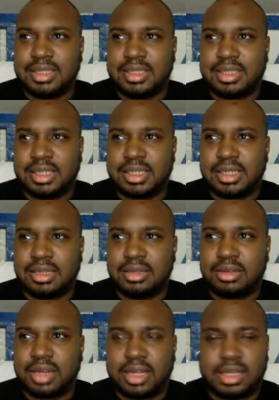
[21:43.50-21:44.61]
doesn't
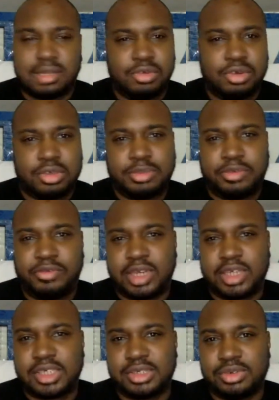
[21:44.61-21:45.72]
look like the most
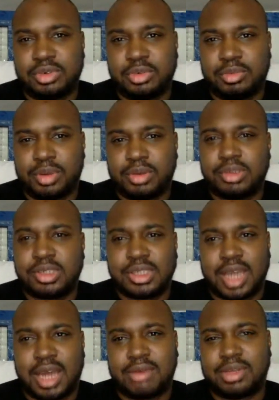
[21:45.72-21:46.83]
professional
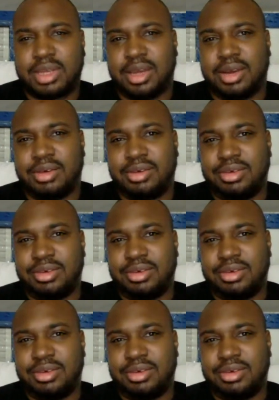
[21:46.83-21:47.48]
person out there.